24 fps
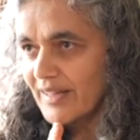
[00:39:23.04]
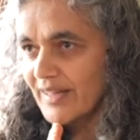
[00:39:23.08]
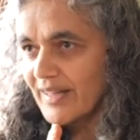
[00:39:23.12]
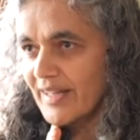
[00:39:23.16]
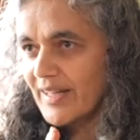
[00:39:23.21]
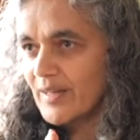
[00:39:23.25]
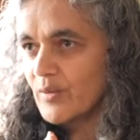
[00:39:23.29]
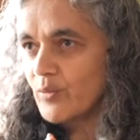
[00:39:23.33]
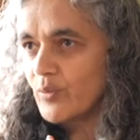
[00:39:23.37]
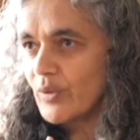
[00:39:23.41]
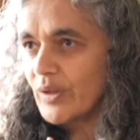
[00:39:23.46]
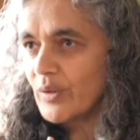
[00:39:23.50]

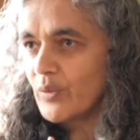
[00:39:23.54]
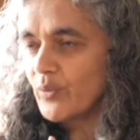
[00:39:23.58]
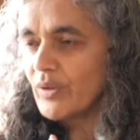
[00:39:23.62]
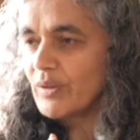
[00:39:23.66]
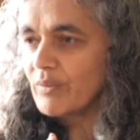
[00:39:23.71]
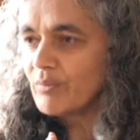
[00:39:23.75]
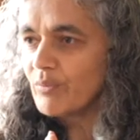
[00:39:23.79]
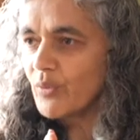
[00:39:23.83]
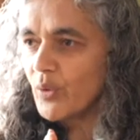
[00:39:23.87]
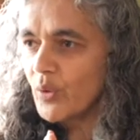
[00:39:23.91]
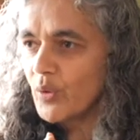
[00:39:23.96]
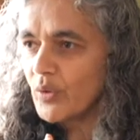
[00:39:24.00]
And when
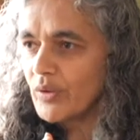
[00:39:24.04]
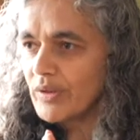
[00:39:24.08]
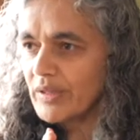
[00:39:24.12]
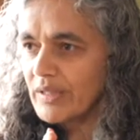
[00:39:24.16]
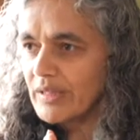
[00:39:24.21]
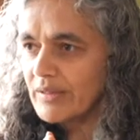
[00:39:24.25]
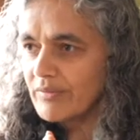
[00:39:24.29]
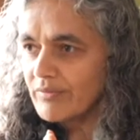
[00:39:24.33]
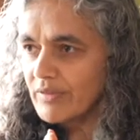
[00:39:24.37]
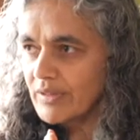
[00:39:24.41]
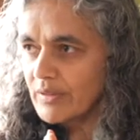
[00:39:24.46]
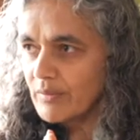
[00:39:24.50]
we're more
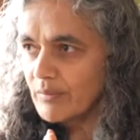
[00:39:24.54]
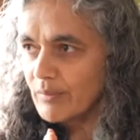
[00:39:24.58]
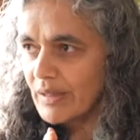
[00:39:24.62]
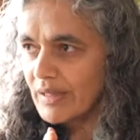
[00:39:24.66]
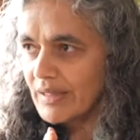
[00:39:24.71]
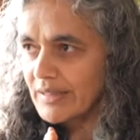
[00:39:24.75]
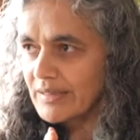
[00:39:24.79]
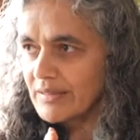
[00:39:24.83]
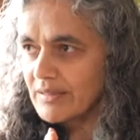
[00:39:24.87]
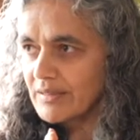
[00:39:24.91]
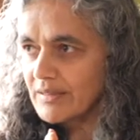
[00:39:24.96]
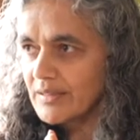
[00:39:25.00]

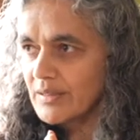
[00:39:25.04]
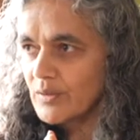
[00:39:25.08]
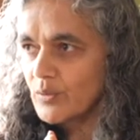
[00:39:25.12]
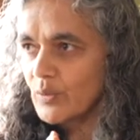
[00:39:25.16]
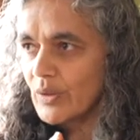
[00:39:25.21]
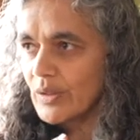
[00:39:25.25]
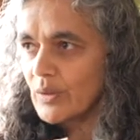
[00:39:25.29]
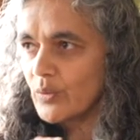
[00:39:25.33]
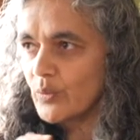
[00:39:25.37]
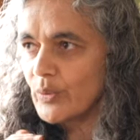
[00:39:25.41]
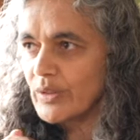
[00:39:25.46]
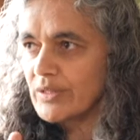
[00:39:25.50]
even-minded,
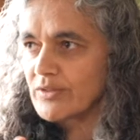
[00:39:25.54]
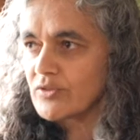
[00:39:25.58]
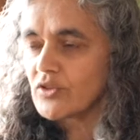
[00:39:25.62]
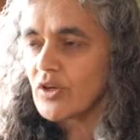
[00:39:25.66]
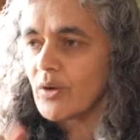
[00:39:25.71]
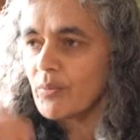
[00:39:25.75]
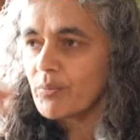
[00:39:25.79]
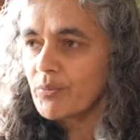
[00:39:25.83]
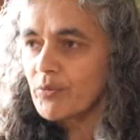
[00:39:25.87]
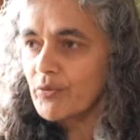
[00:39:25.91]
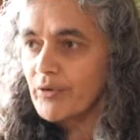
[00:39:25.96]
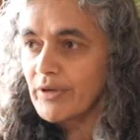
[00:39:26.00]
when we
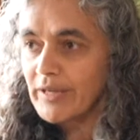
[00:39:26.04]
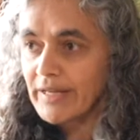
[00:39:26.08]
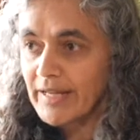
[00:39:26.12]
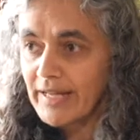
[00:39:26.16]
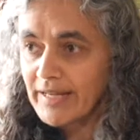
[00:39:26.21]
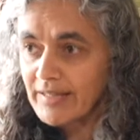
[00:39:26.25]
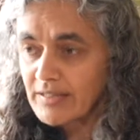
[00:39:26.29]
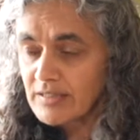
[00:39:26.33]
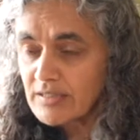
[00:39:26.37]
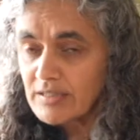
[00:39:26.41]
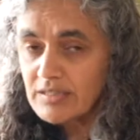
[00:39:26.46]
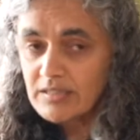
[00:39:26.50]
stop
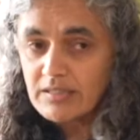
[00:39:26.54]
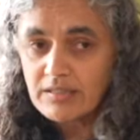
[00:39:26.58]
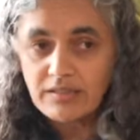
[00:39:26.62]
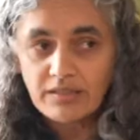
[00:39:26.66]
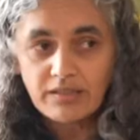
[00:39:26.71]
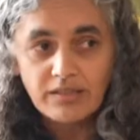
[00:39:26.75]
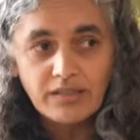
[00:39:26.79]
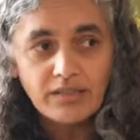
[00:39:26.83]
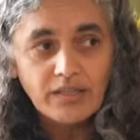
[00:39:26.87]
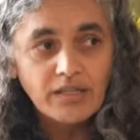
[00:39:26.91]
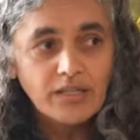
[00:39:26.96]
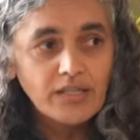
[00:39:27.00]

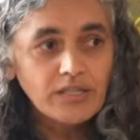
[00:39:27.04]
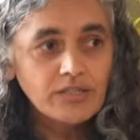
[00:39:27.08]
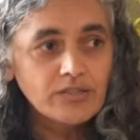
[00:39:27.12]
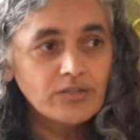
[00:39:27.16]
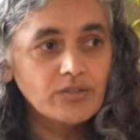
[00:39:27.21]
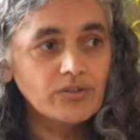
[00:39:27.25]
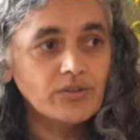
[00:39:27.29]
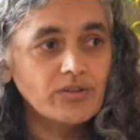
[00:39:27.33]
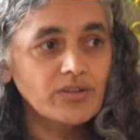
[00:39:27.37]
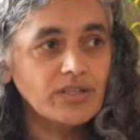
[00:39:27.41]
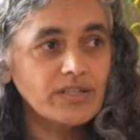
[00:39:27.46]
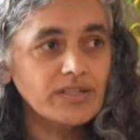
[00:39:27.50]
reacting
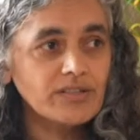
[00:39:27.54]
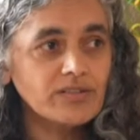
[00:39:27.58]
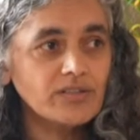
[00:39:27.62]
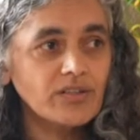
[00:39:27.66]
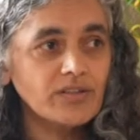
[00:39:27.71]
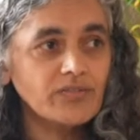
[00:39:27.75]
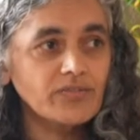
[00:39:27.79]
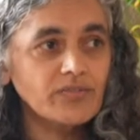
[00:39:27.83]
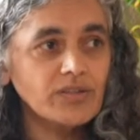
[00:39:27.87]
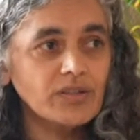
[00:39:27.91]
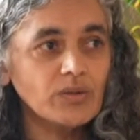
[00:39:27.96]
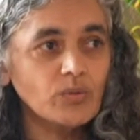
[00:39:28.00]
to things
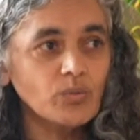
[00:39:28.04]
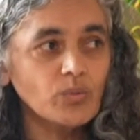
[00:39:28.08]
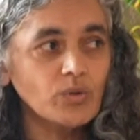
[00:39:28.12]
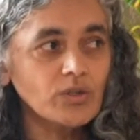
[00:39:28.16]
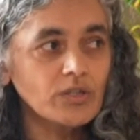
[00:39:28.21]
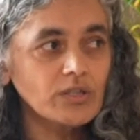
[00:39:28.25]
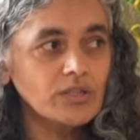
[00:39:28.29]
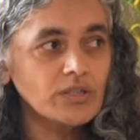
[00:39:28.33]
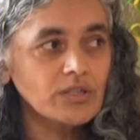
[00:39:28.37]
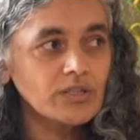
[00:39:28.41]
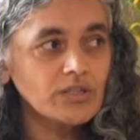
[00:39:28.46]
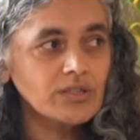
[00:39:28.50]
of the
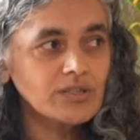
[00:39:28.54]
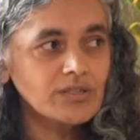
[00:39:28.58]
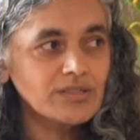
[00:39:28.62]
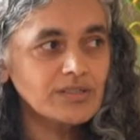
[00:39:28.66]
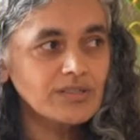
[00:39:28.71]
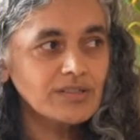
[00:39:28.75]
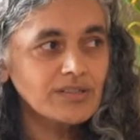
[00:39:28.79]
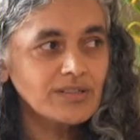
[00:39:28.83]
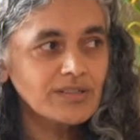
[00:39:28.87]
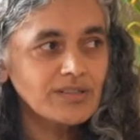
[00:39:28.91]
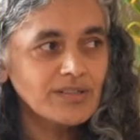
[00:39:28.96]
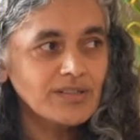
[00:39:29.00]
world,
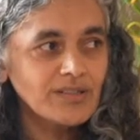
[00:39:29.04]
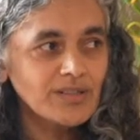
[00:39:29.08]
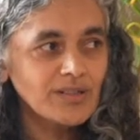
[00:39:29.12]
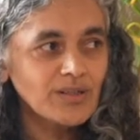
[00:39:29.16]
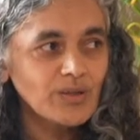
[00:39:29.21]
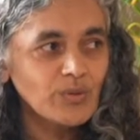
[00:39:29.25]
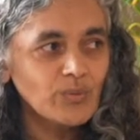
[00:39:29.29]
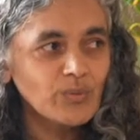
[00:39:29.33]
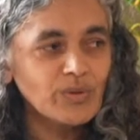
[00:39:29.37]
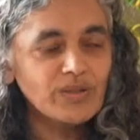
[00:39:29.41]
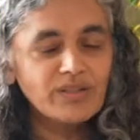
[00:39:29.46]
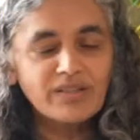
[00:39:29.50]

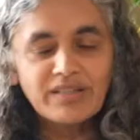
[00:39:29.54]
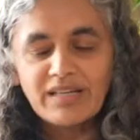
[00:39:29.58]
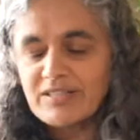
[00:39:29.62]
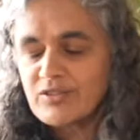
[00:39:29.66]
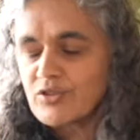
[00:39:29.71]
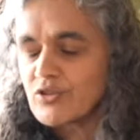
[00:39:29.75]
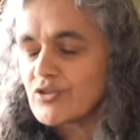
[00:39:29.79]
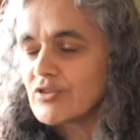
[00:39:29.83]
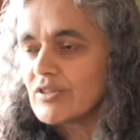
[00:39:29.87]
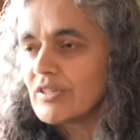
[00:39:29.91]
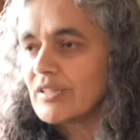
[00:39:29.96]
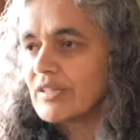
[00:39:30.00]
we
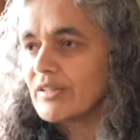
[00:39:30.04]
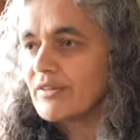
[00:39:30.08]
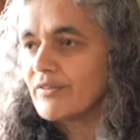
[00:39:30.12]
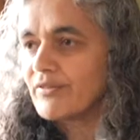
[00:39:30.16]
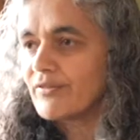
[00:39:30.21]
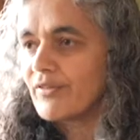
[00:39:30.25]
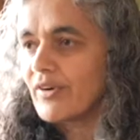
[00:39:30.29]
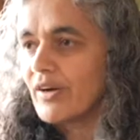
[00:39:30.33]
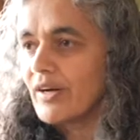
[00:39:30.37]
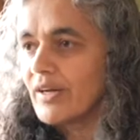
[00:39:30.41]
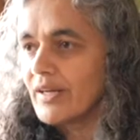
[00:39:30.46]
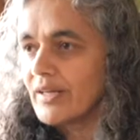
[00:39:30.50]
naturally
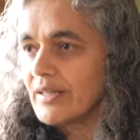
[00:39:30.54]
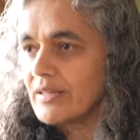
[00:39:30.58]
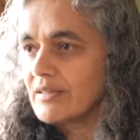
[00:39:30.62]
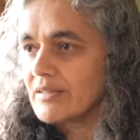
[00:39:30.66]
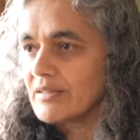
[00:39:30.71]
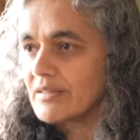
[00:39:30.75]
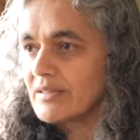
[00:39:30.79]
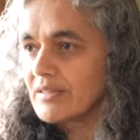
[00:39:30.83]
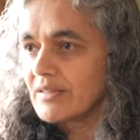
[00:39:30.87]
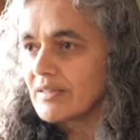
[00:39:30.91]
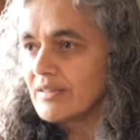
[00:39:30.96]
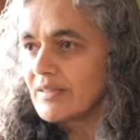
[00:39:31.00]

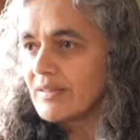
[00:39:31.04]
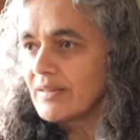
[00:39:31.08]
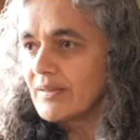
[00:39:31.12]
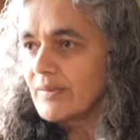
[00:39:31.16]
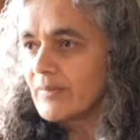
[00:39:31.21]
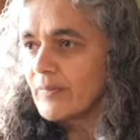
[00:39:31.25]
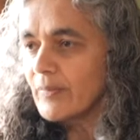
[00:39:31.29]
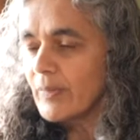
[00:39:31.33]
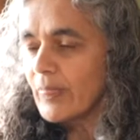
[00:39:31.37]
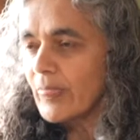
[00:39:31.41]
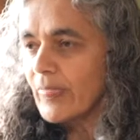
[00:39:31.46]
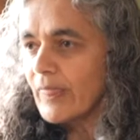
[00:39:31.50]
find
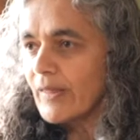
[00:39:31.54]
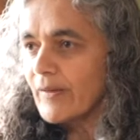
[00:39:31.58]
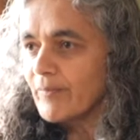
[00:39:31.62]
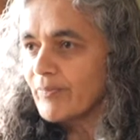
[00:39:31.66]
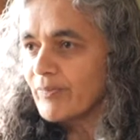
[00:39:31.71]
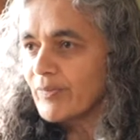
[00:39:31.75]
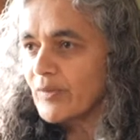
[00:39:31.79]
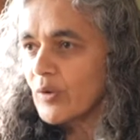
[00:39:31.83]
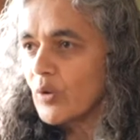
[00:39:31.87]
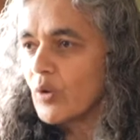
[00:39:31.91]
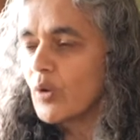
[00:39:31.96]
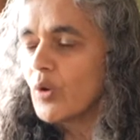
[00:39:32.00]

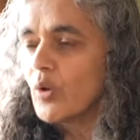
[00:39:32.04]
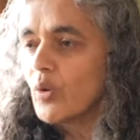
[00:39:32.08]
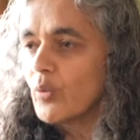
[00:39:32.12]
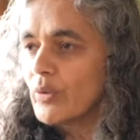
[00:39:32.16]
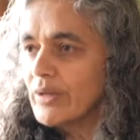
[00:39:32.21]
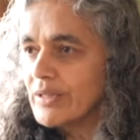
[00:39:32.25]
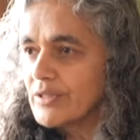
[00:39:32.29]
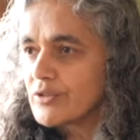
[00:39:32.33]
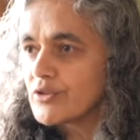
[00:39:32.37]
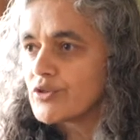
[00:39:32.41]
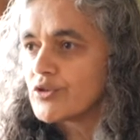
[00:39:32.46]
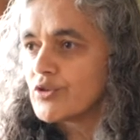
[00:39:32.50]
who
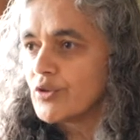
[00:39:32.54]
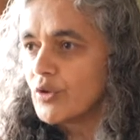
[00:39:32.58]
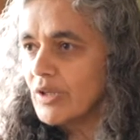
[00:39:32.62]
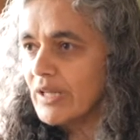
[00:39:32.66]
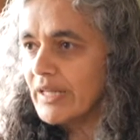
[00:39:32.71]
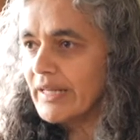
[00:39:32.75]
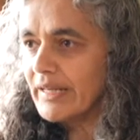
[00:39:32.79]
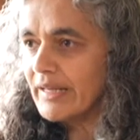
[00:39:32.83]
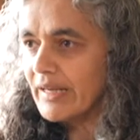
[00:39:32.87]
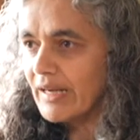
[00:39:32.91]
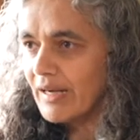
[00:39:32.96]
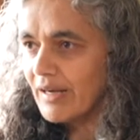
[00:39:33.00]
we
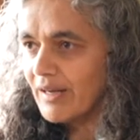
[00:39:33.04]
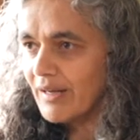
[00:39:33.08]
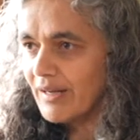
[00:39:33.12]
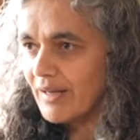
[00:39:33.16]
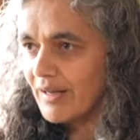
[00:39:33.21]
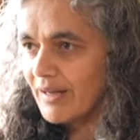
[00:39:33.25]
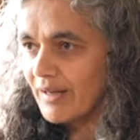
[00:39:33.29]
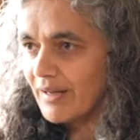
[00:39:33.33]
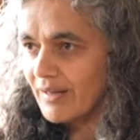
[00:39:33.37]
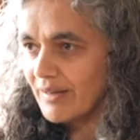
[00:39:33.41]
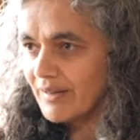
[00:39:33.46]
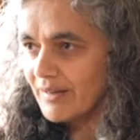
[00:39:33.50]
truly
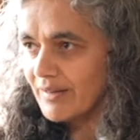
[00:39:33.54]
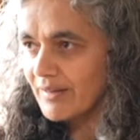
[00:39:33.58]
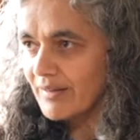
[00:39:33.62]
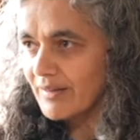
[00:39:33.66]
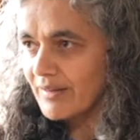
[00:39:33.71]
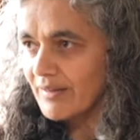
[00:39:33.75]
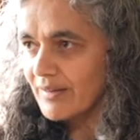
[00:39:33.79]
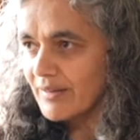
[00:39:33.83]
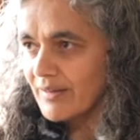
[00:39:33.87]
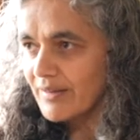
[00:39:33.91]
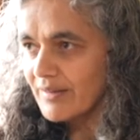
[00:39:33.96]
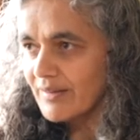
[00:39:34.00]
are.
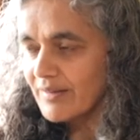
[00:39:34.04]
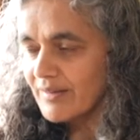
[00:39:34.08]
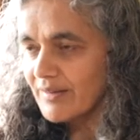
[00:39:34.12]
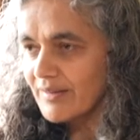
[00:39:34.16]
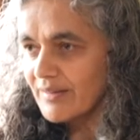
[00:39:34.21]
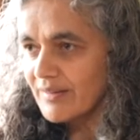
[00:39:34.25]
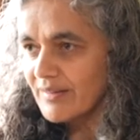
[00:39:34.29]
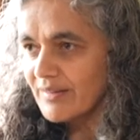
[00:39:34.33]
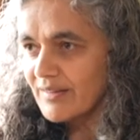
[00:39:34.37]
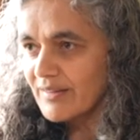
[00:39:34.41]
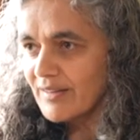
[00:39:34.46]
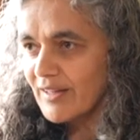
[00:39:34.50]

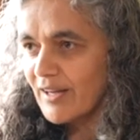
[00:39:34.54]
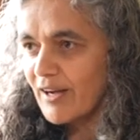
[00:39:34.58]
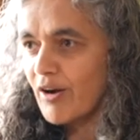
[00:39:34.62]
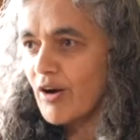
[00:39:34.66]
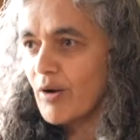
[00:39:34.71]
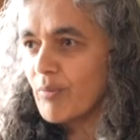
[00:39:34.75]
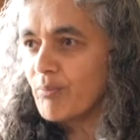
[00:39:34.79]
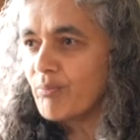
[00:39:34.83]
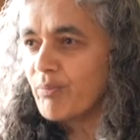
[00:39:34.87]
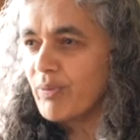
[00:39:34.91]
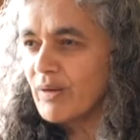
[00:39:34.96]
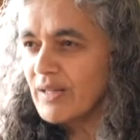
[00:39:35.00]

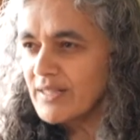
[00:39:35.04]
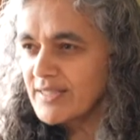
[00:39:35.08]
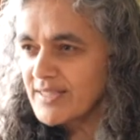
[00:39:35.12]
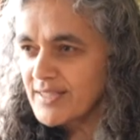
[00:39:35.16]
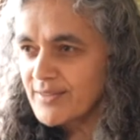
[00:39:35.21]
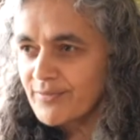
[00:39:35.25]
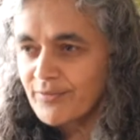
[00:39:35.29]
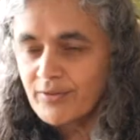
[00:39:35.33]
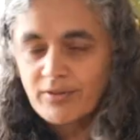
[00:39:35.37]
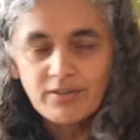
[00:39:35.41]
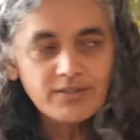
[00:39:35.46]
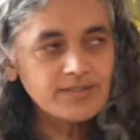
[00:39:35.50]
Our
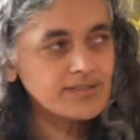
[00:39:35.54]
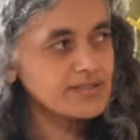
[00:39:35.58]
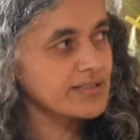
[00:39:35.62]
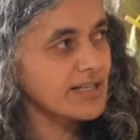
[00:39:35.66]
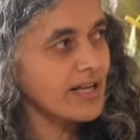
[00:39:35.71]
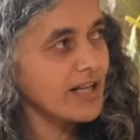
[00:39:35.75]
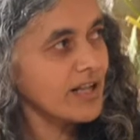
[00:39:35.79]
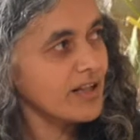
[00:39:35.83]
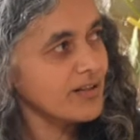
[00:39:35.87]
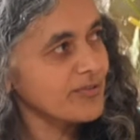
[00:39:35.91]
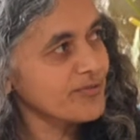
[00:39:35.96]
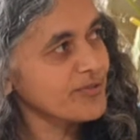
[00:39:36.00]
blissful
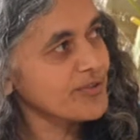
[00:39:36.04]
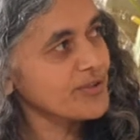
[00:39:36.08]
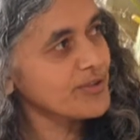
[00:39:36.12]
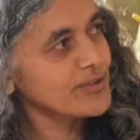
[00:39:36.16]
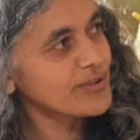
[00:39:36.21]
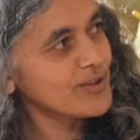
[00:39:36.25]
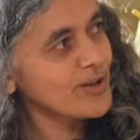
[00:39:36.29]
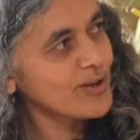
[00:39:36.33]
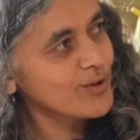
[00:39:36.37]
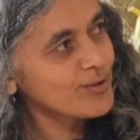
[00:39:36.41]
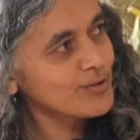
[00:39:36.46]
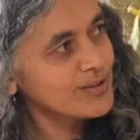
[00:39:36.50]
self, you
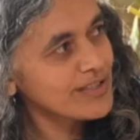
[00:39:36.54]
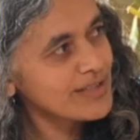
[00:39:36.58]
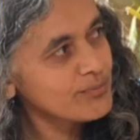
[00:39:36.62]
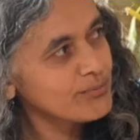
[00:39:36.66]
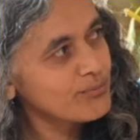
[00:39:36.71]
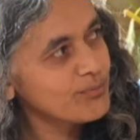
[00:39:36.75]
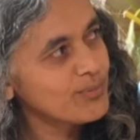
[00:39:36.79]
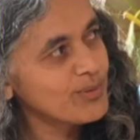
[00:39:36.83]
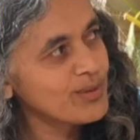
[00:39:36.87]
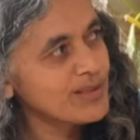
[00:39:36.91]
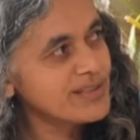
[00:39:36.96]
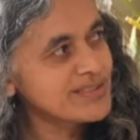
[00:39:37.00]
know,
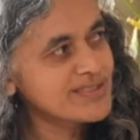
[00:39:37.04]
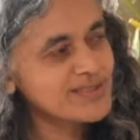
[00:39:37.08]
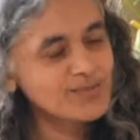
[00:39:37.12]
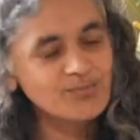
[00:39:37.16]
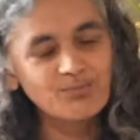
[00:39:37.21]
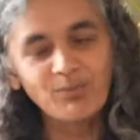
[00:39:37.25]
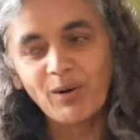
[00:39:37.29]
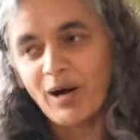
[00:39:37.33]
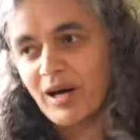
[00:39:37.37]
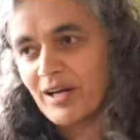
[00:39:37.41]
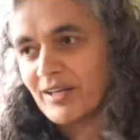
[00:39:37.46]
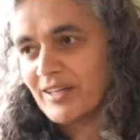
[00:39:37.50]
that bliss
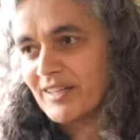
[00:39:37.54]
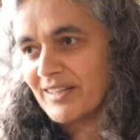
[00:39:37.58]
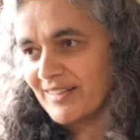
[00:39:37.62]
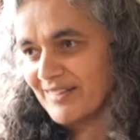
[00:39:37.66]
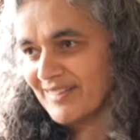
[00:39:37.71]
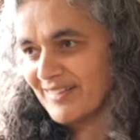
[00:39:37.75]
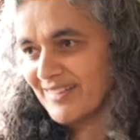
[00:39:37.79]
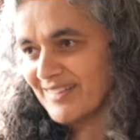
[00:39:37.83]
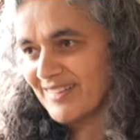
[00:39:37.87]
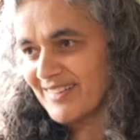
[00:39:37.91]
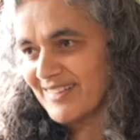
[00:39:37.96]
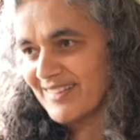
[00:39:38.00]
body